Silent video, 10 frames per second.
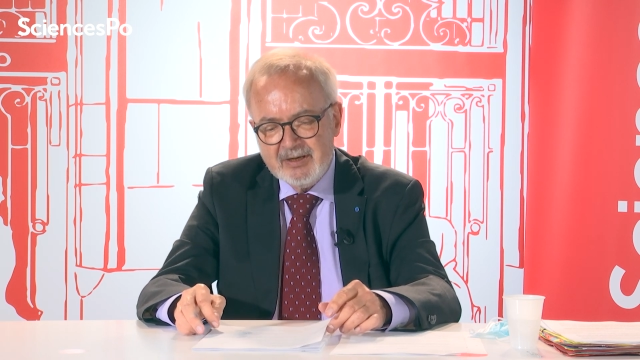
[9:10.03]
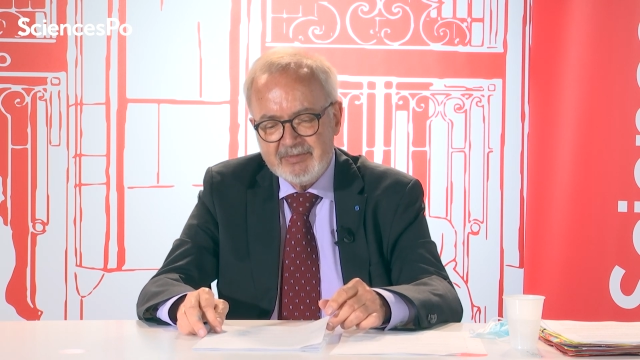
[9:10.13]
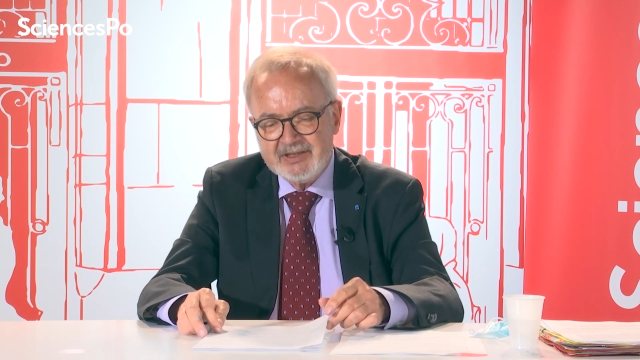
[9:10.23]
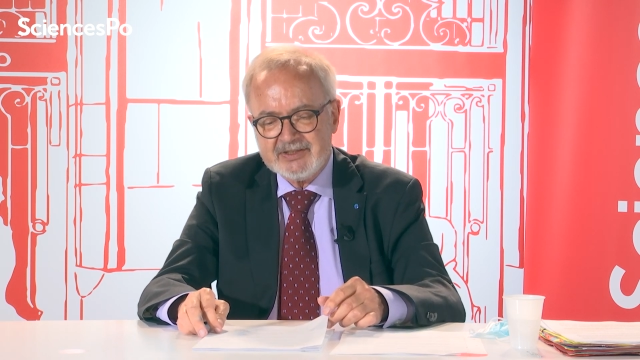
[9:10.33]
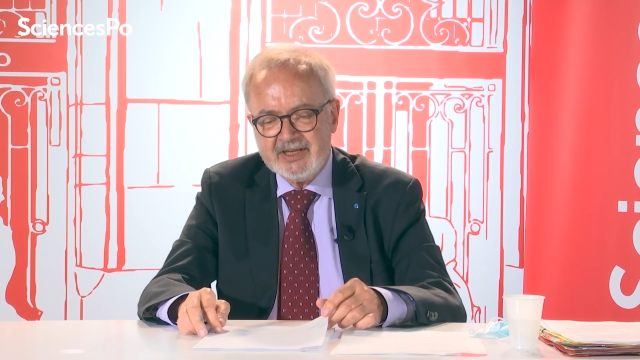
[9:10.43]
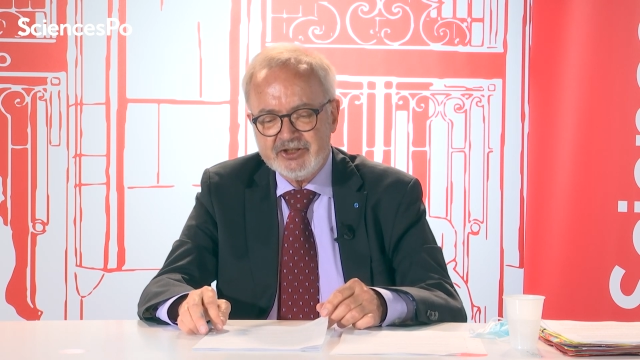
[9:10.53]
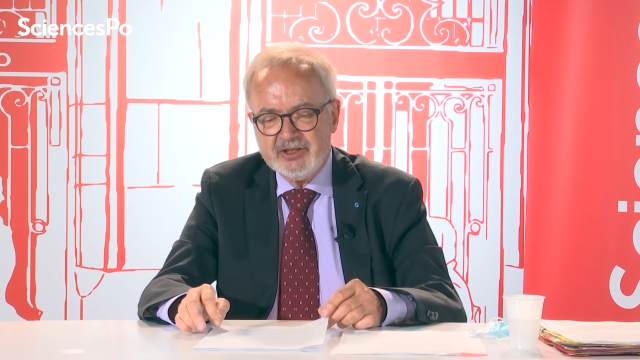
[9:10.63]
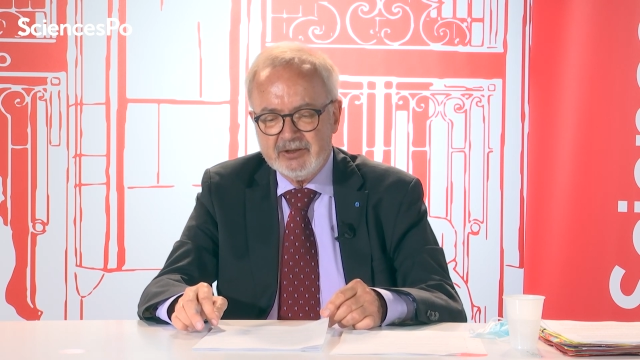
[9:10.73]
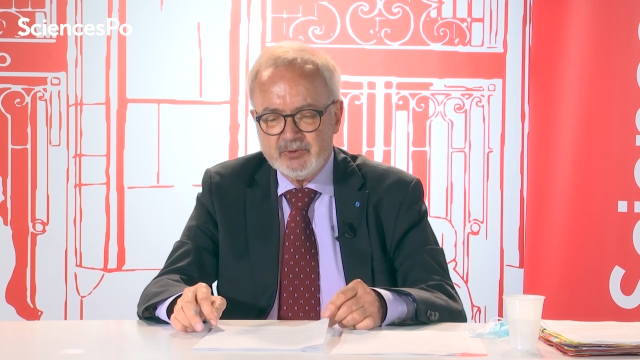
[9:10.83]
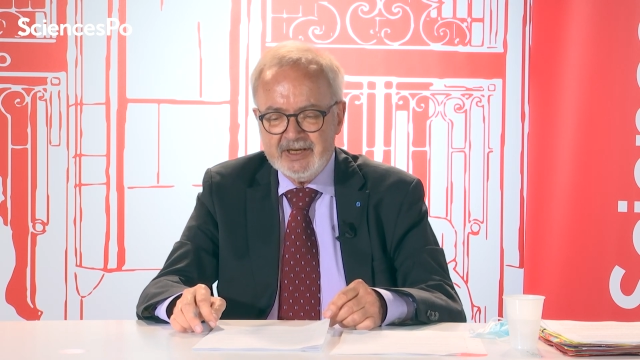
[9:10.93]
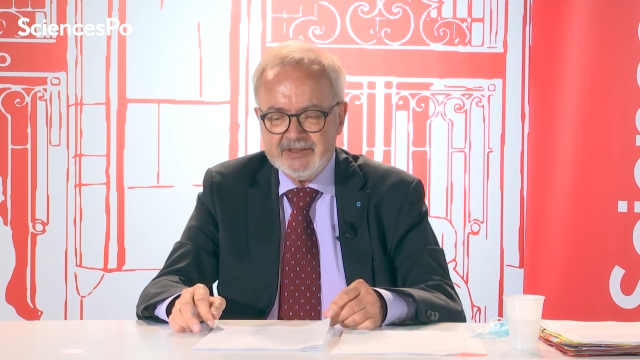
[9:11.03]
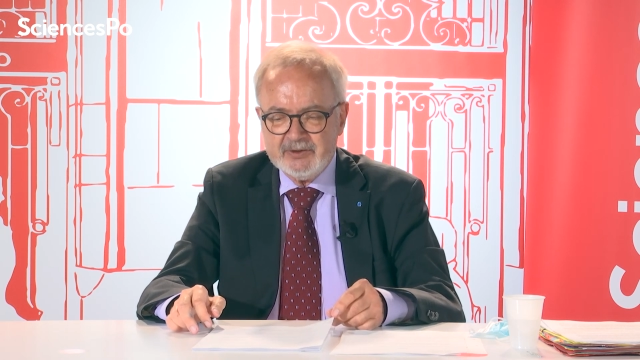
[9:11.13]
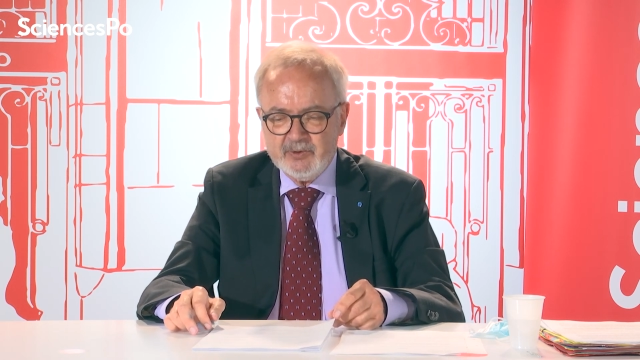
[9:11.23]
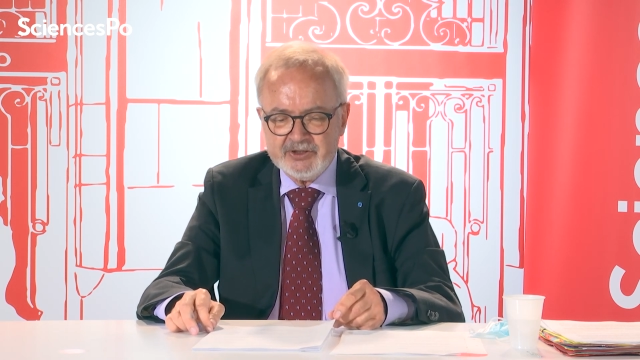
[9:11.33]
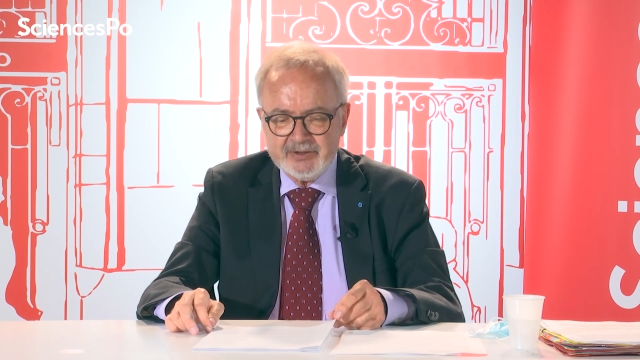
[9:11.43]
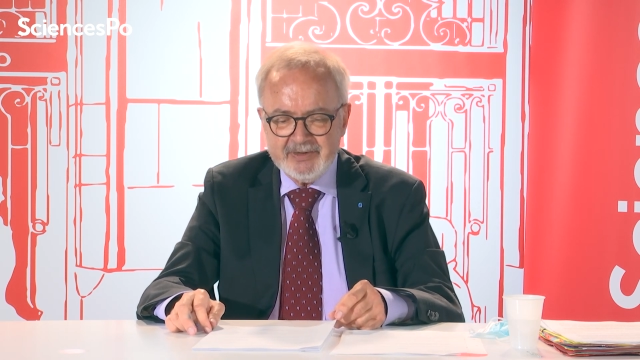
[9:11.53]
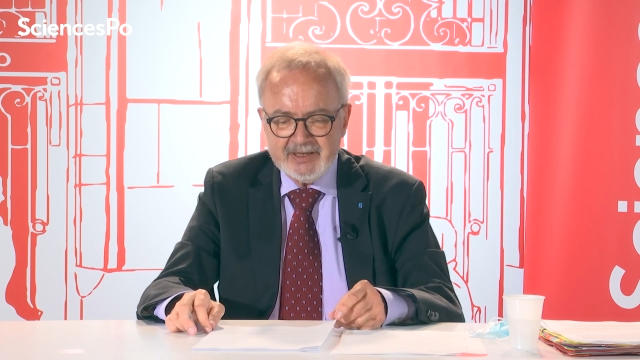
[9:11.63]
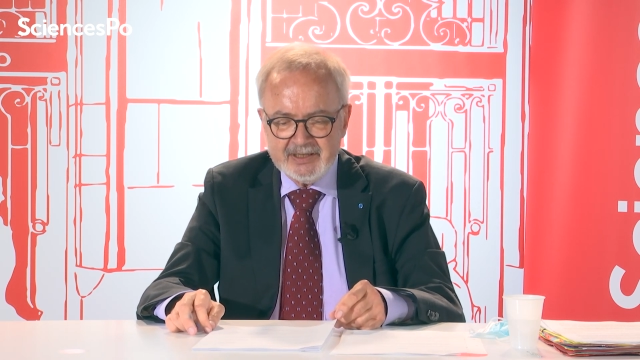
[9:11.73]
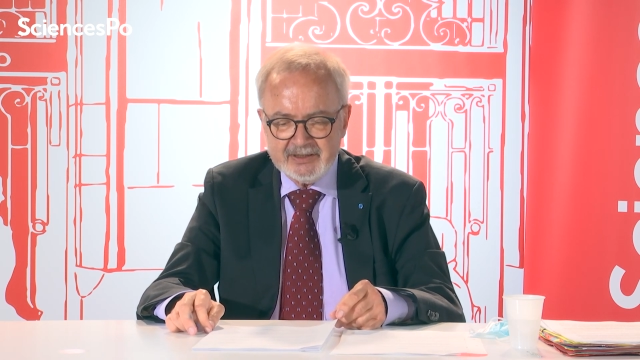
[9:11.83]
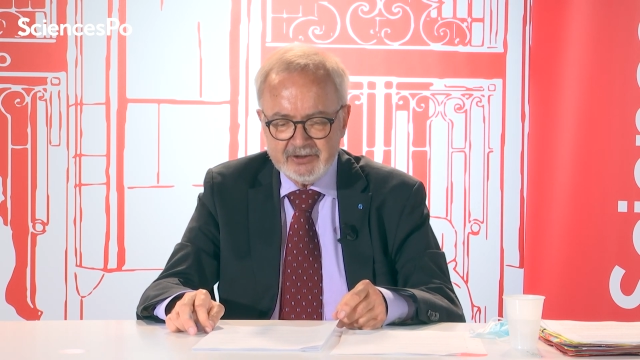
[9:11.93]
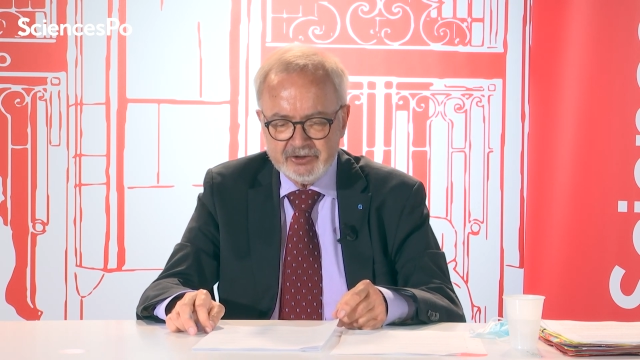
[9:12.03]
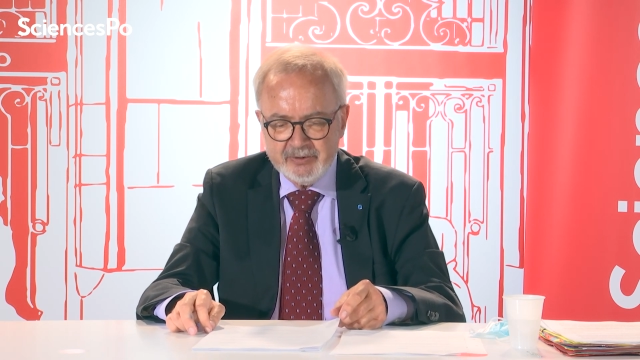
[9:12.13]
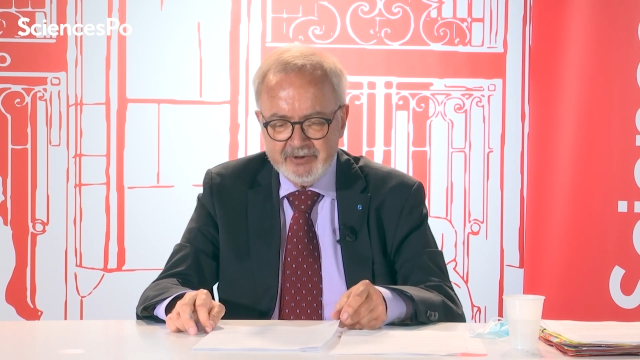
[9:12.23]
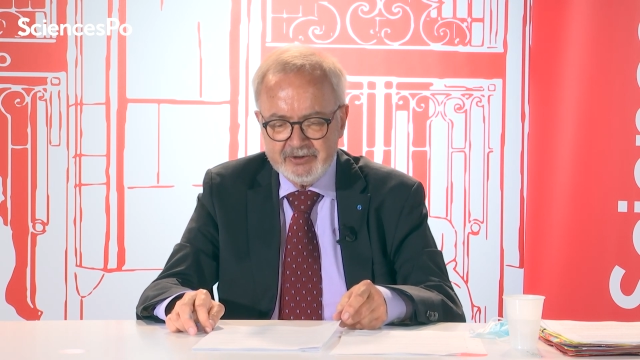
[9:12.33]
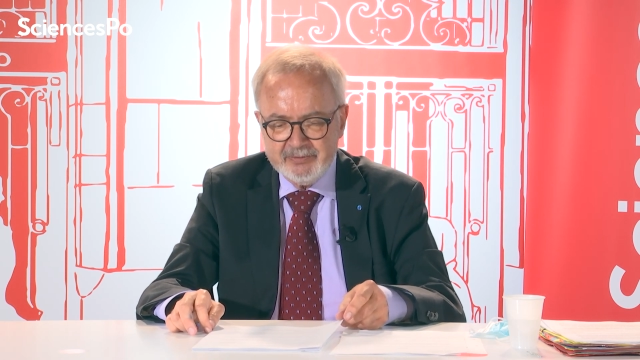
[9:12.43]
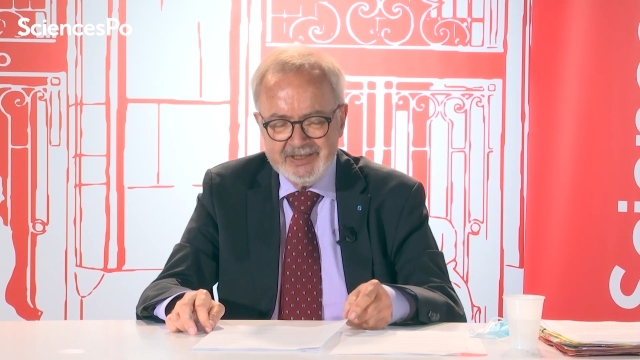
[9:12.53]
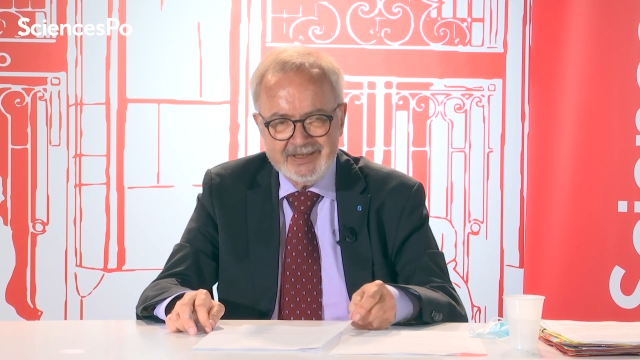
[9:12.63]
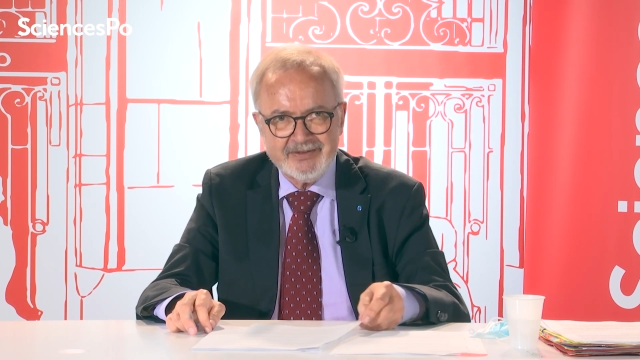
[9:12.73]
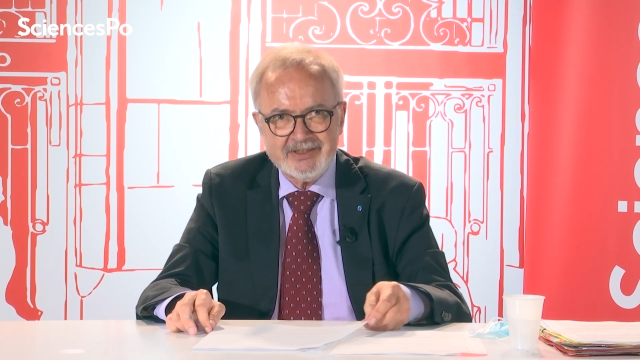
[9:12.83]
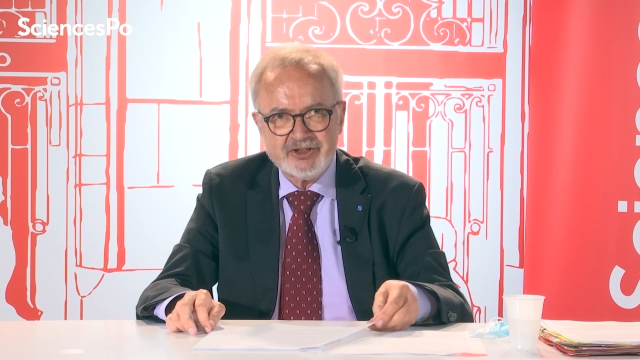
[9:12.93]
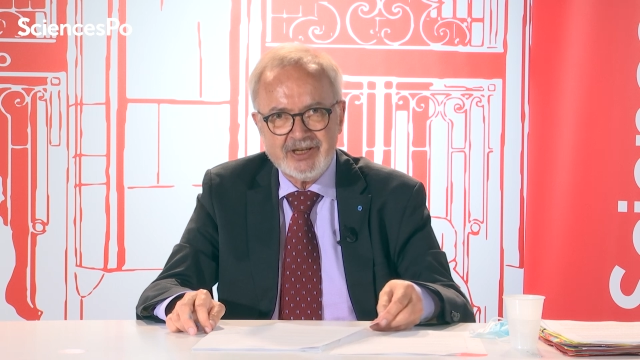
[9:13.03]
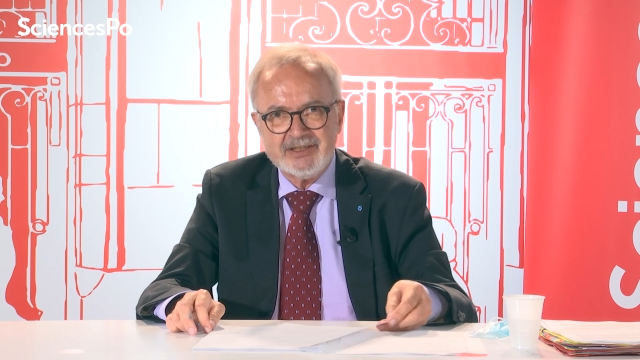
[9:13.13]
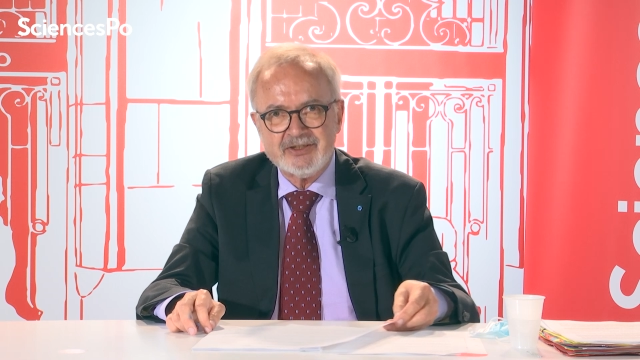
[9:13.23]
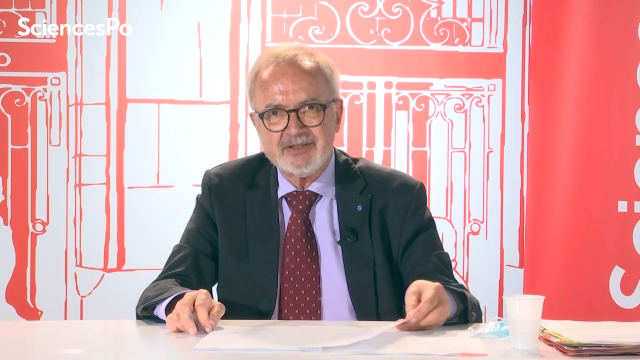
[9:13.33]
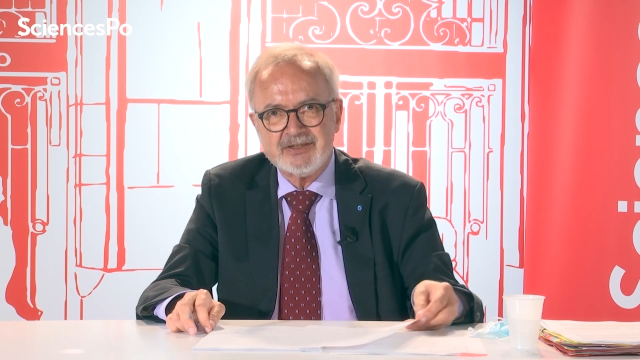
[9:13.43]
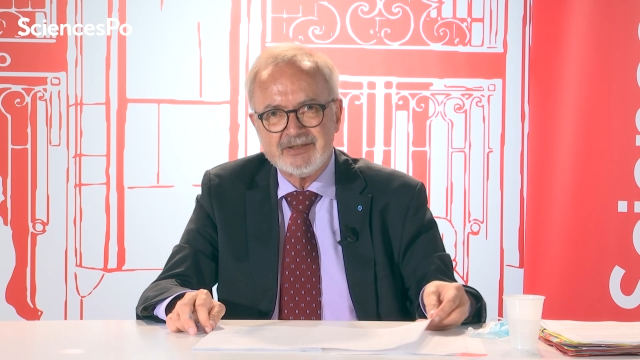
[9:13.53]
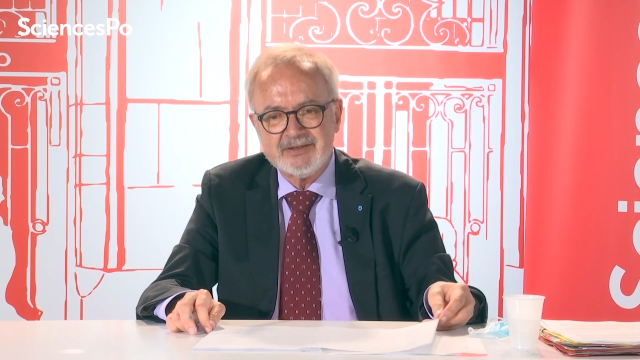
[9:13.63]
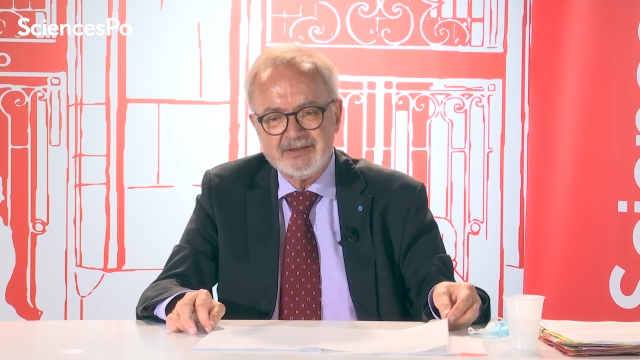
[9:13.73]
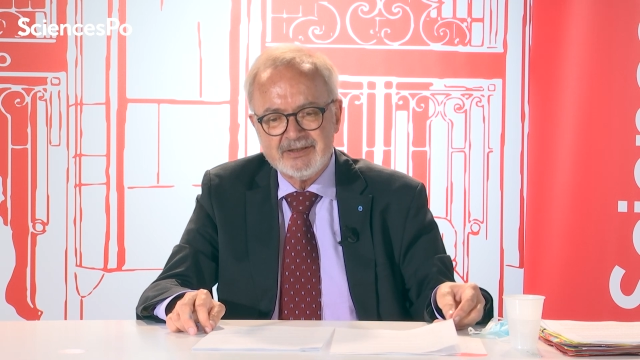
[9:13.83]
by sketching out ways in which the bank can contribute to meeting these challenges.